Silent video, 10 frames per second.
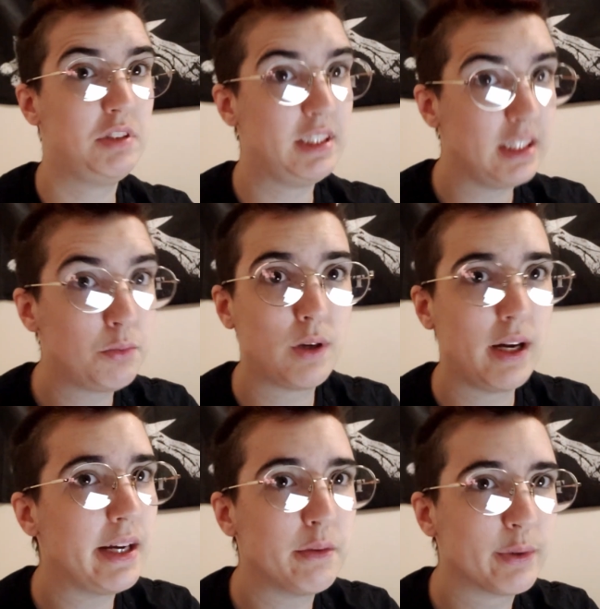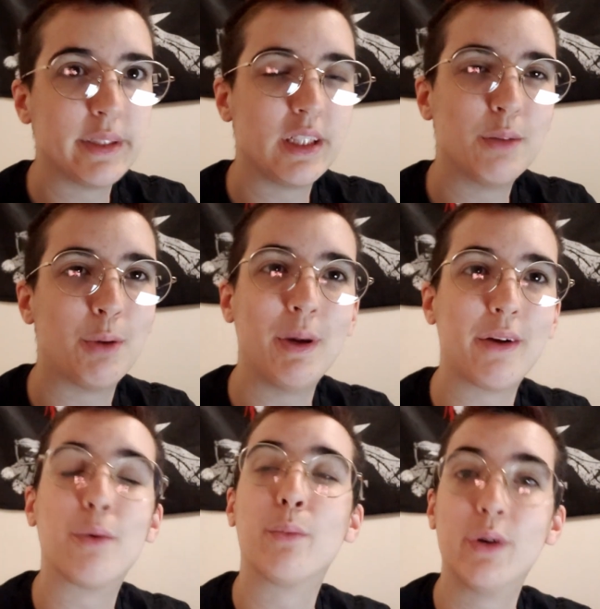did what any reasonable
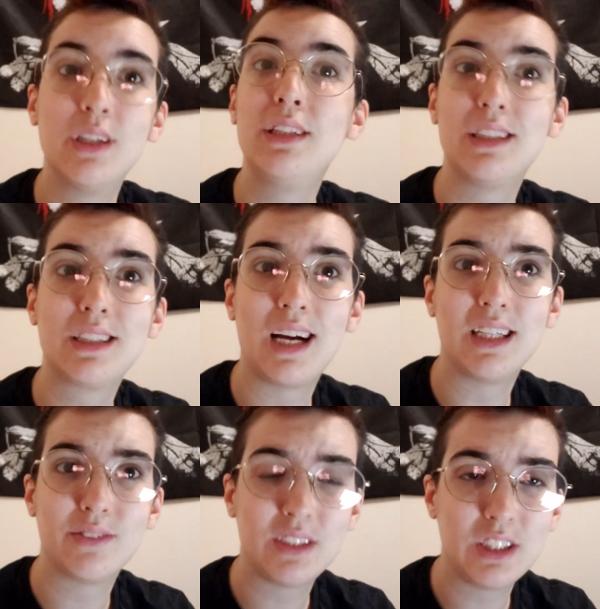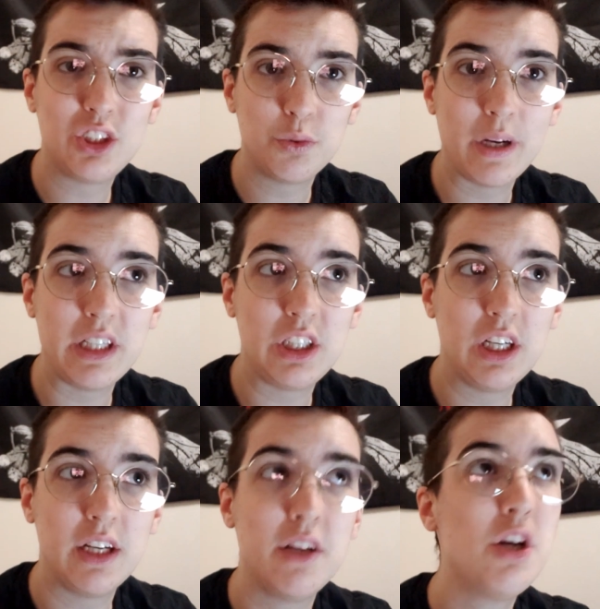parent would in this kind of a
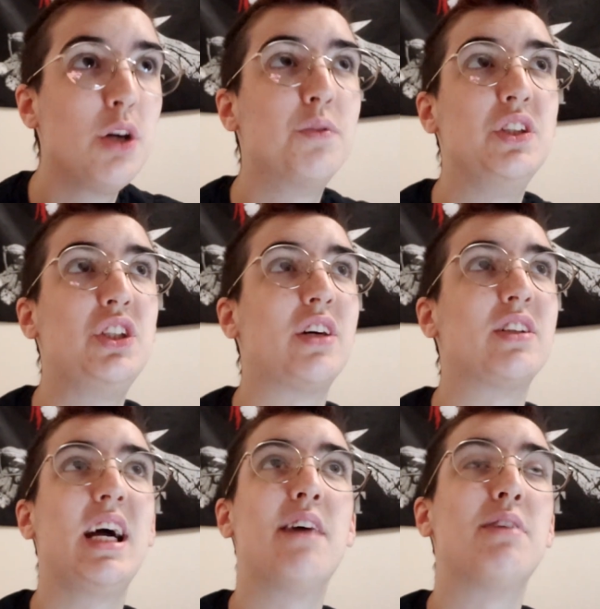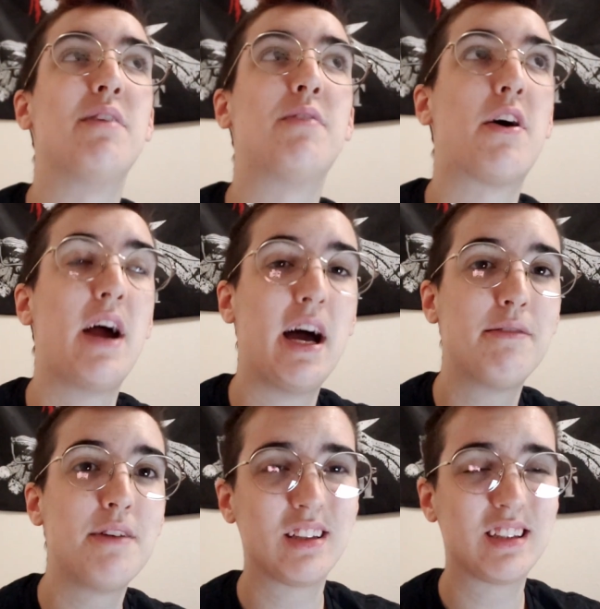situation, reached out to FFRF.